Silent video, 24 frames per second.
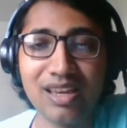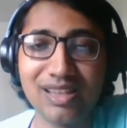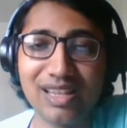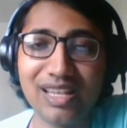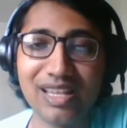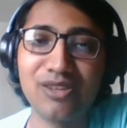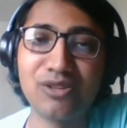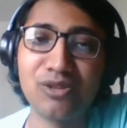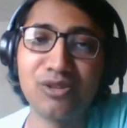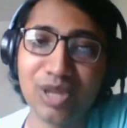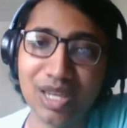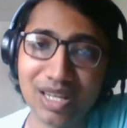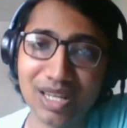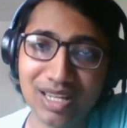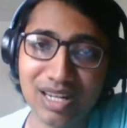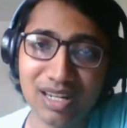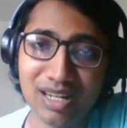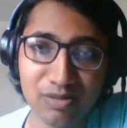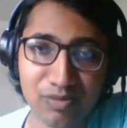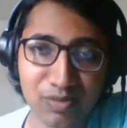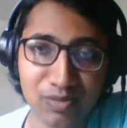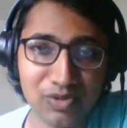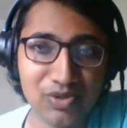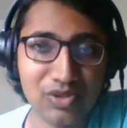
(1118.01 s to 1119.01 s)
Like you can
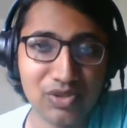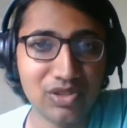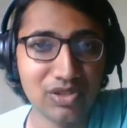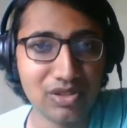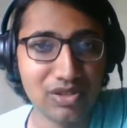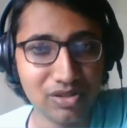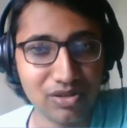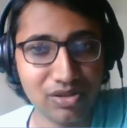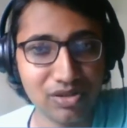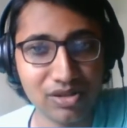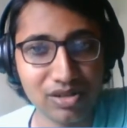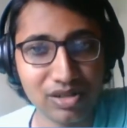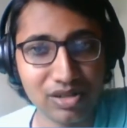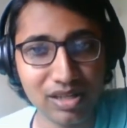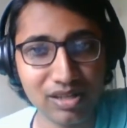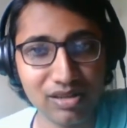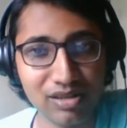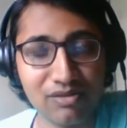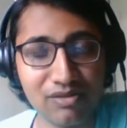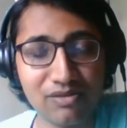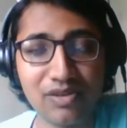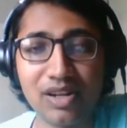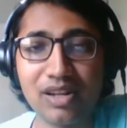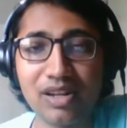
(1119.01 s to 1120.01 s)
get a position and not
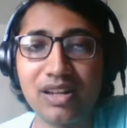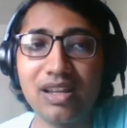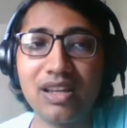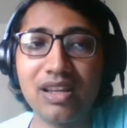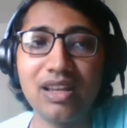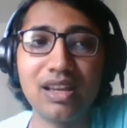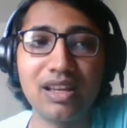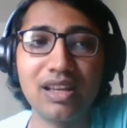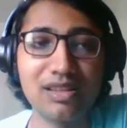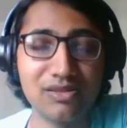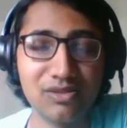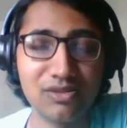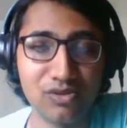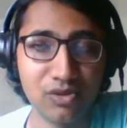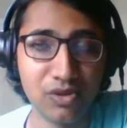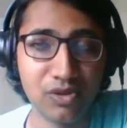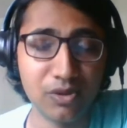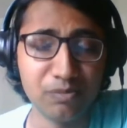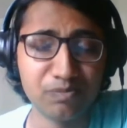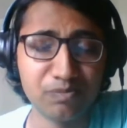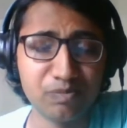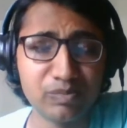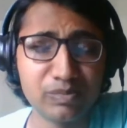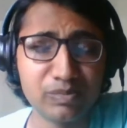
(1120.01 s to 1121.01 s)
get the funding, and so
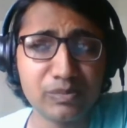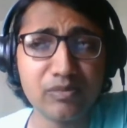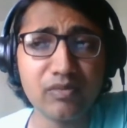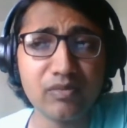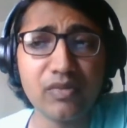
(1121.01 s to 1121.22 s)
on.